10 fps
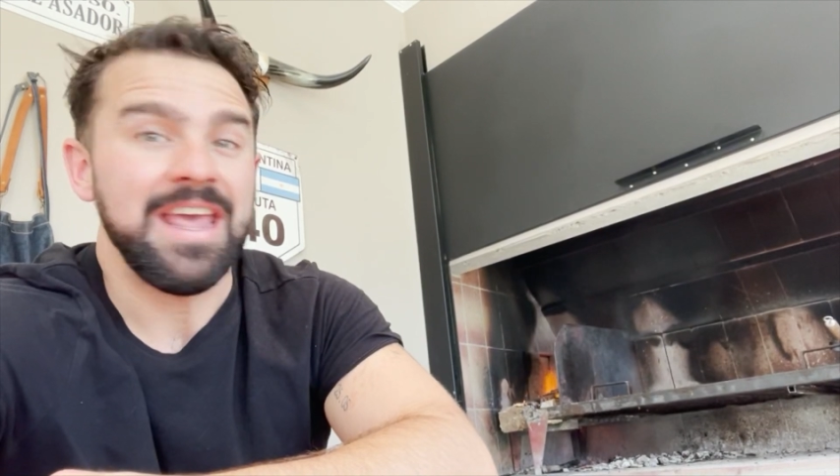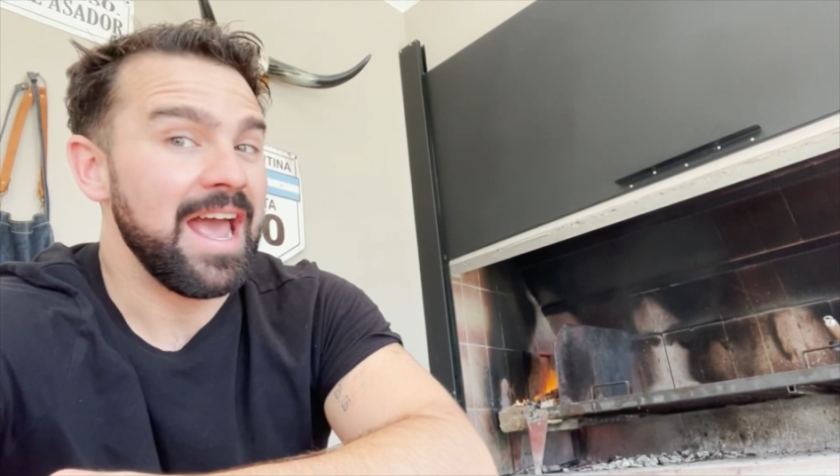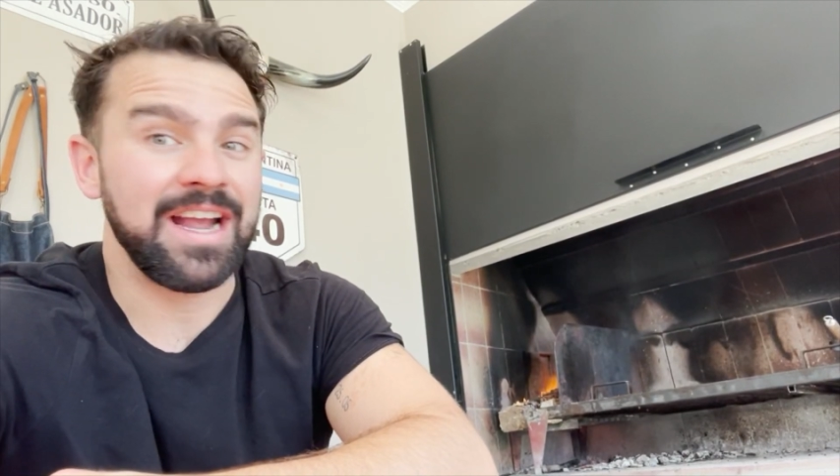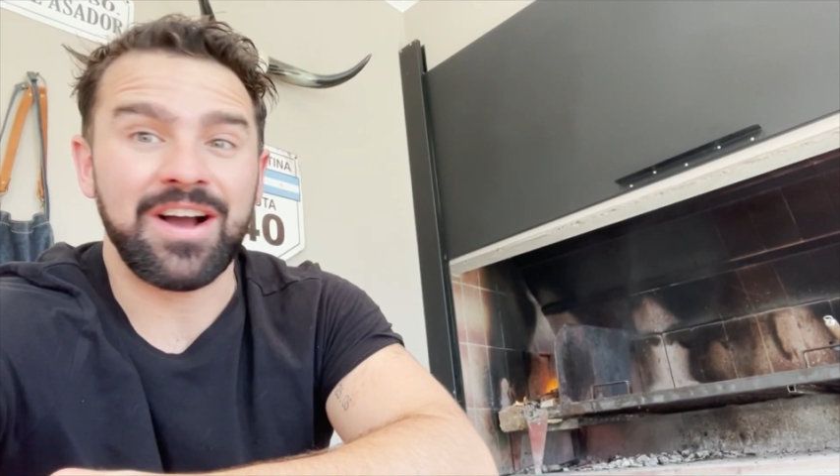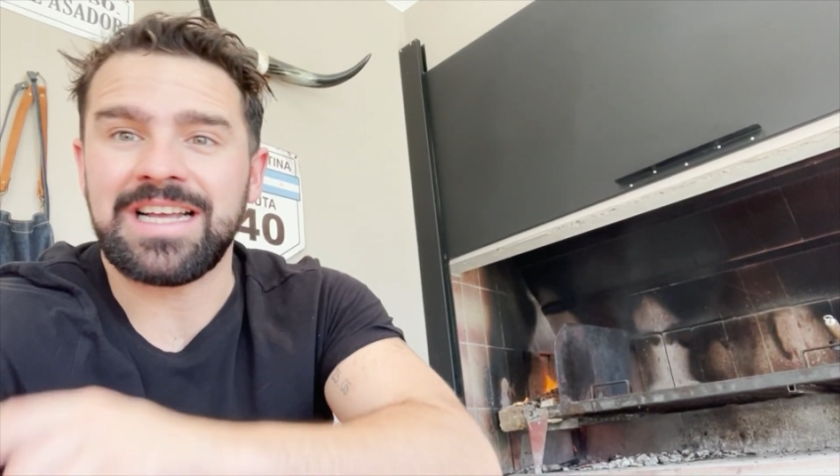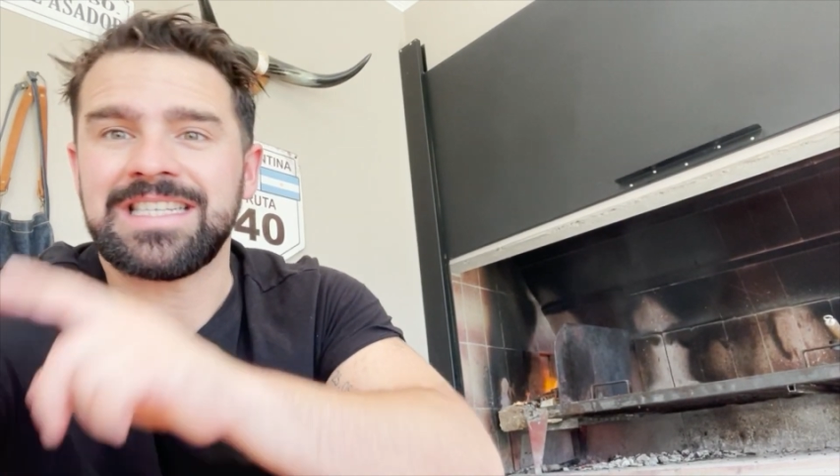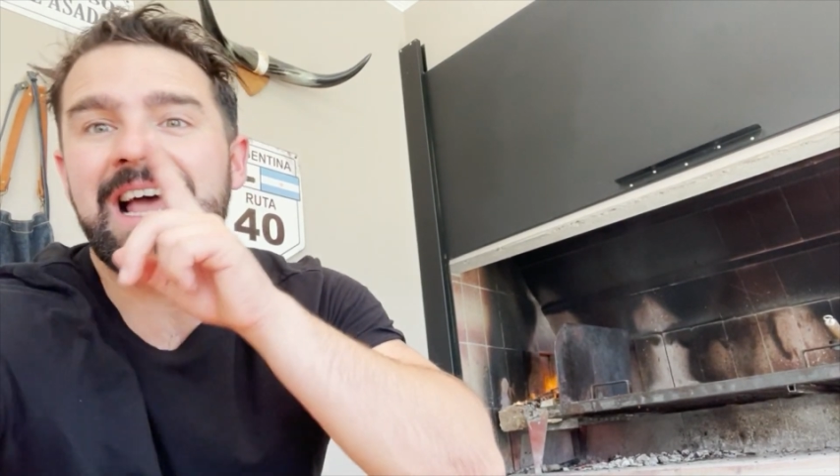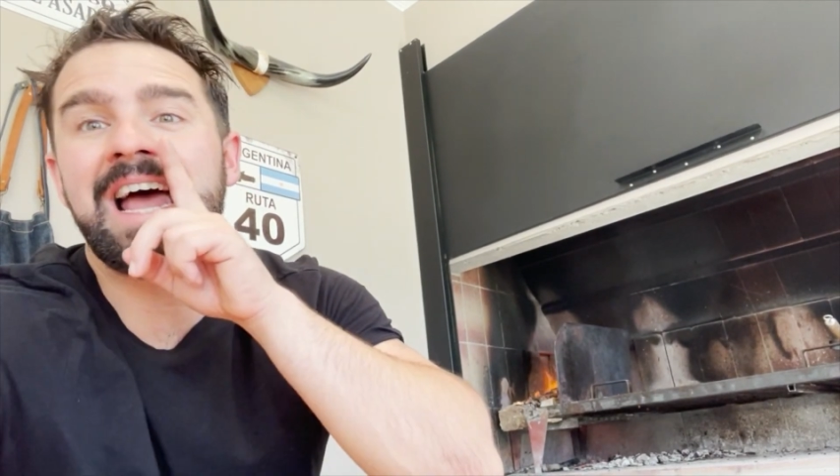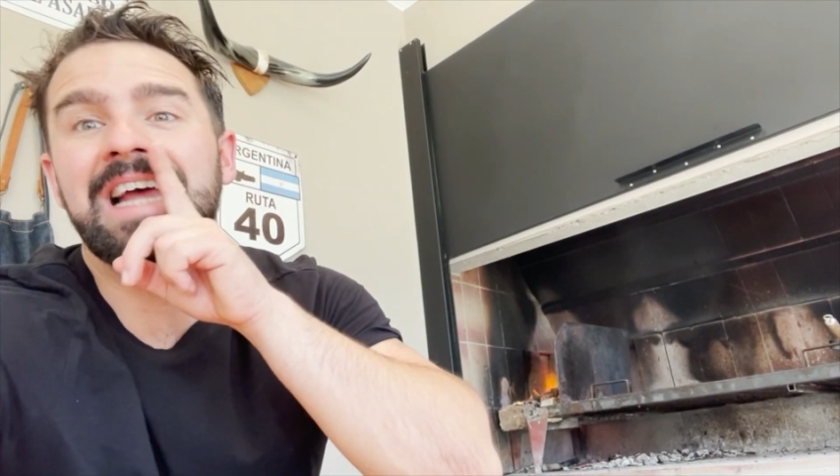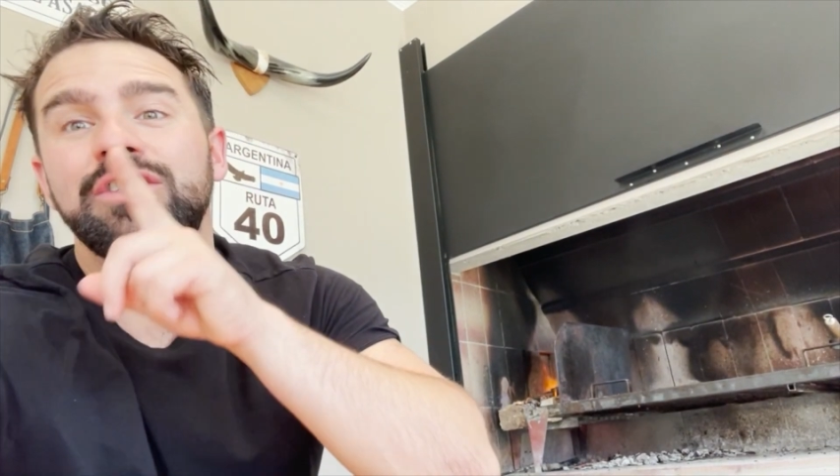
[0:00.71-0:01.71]
Hey guys,
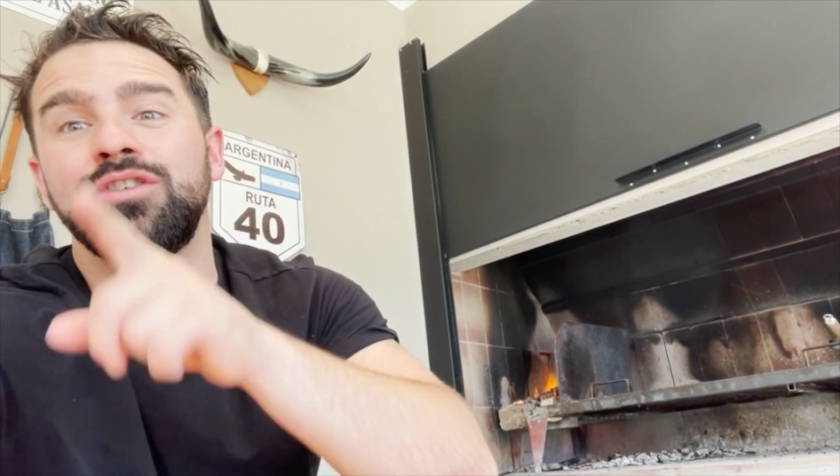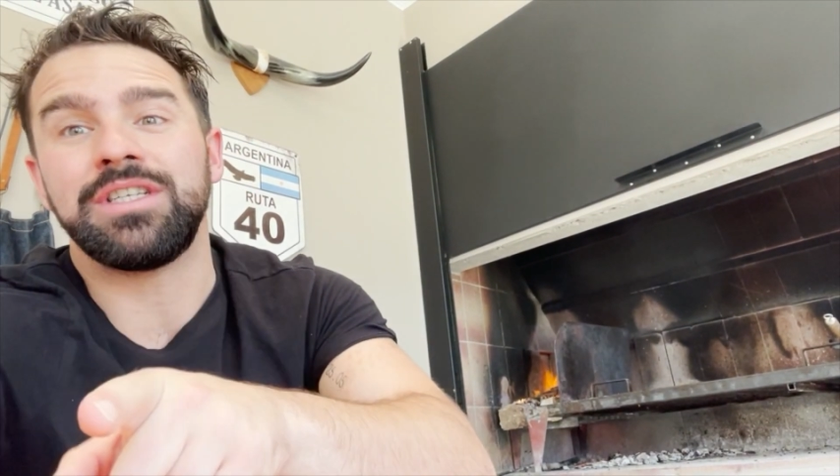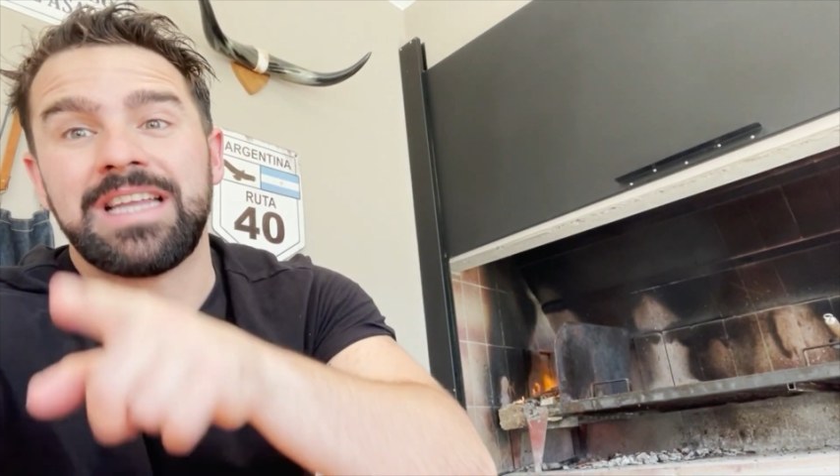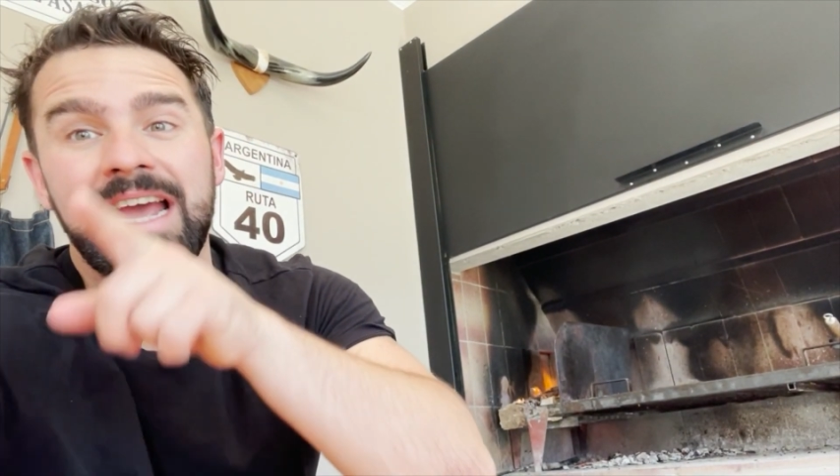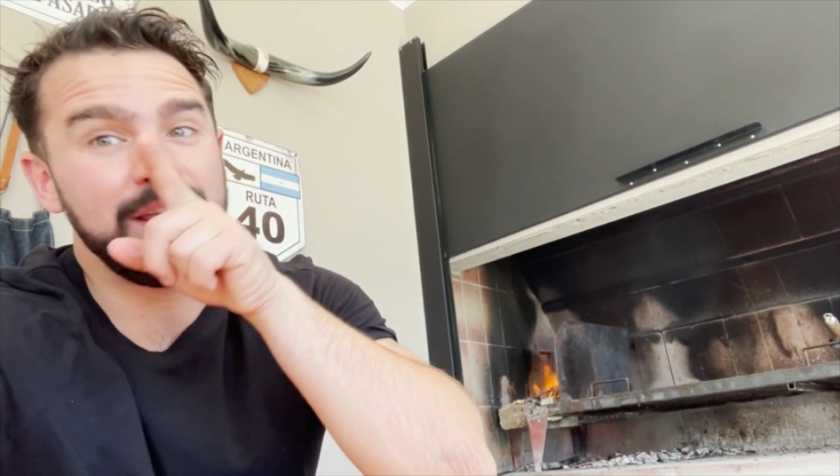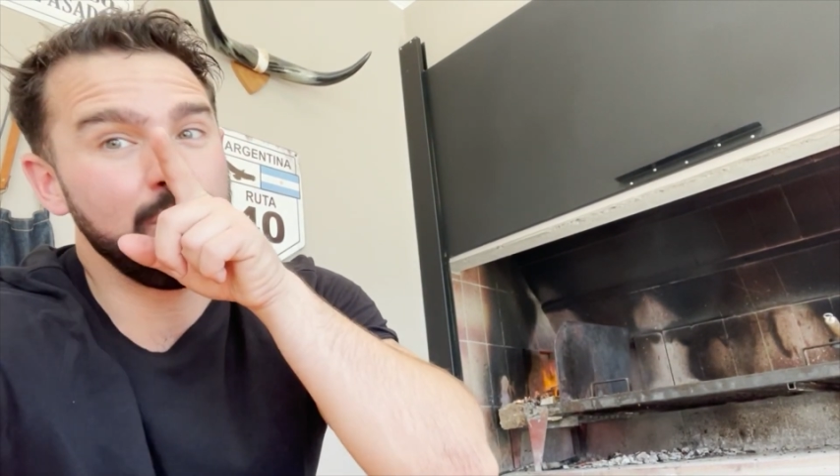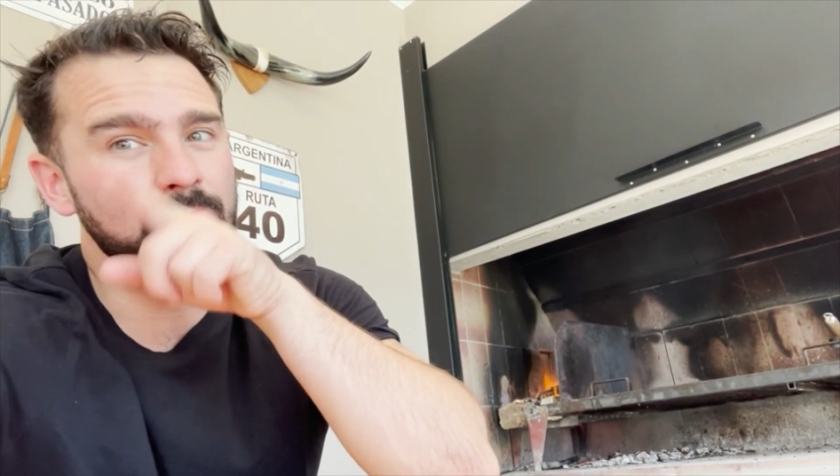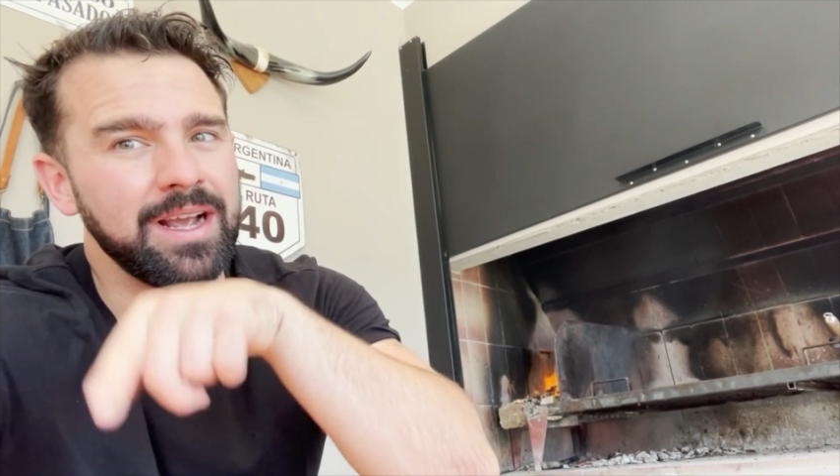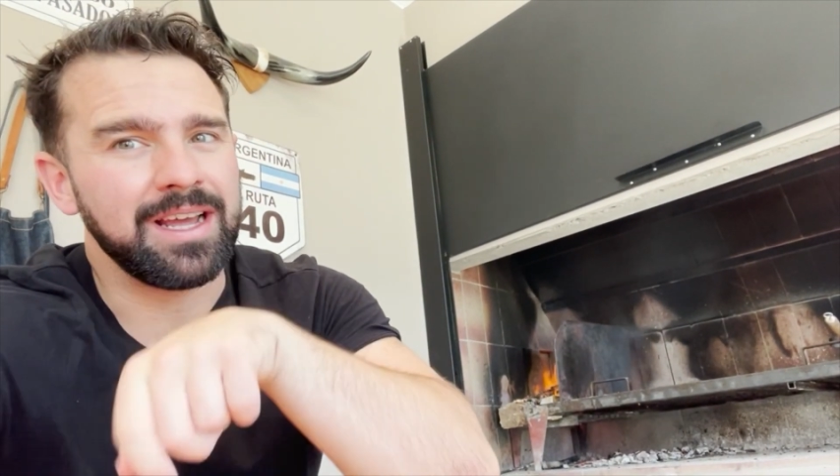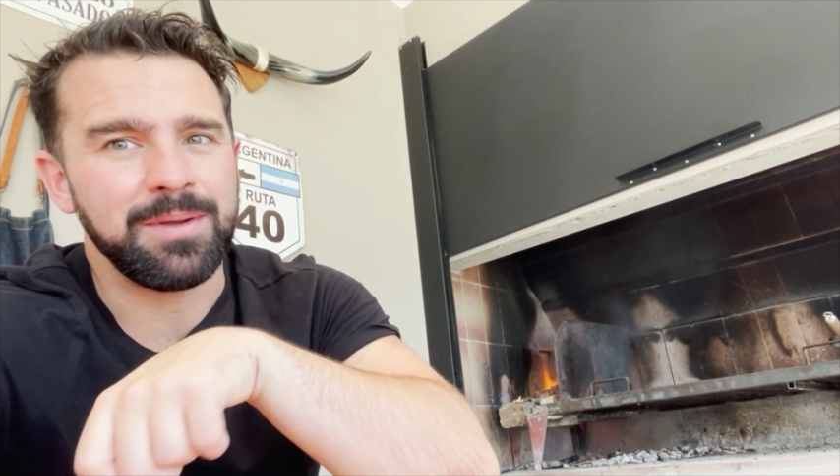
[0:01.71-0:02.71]
and today
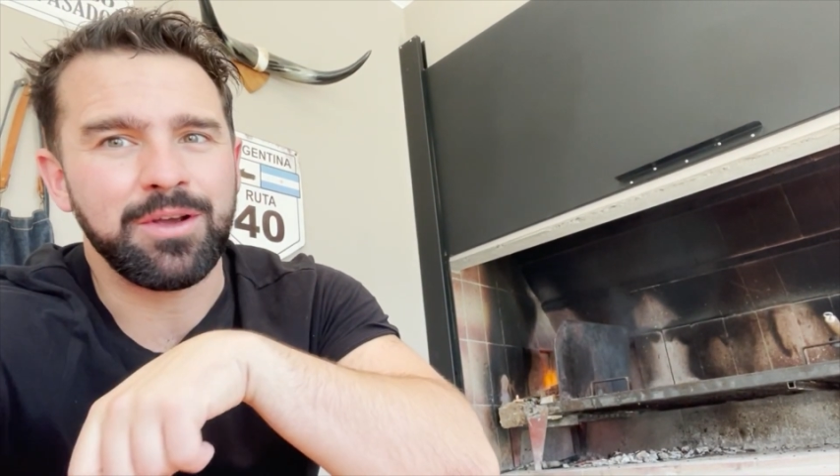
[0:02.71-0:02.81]
we are going to be